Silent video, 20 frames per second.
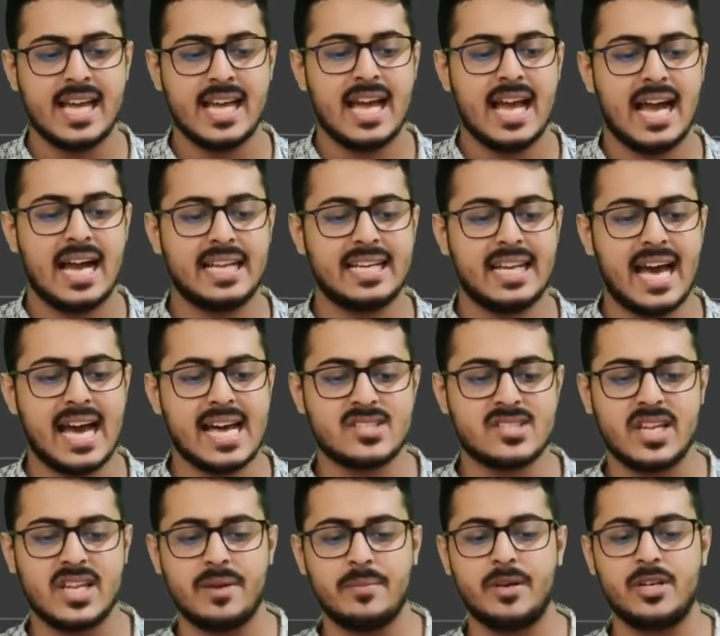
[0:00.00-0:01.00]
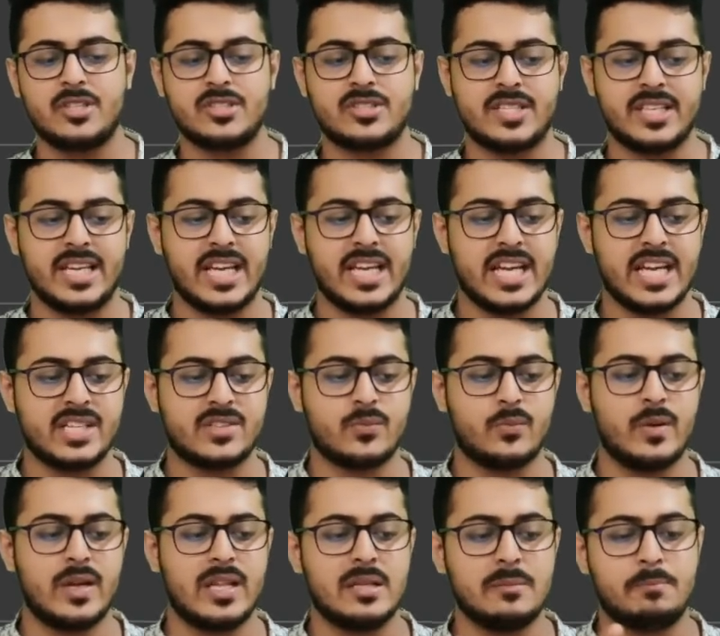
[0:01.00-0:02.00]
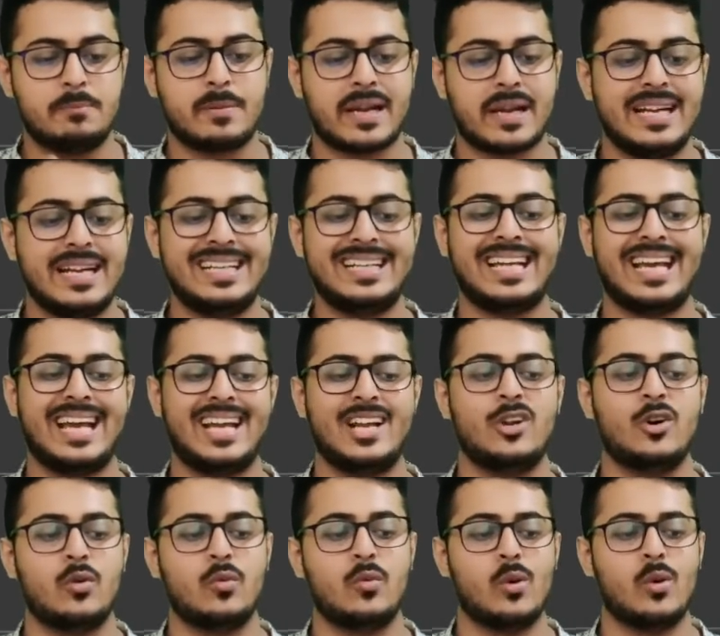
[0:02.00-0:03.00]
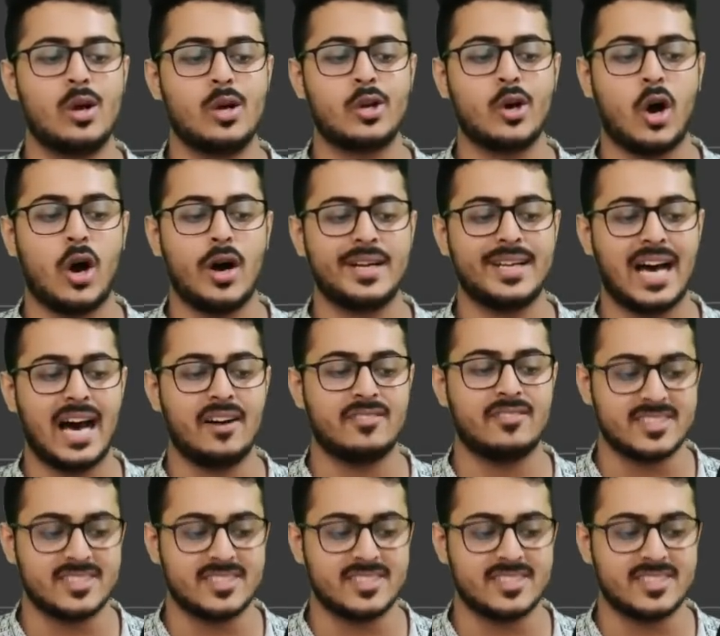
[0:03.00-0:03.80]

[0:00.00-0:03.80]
and as you are able to see, it will print hello world on our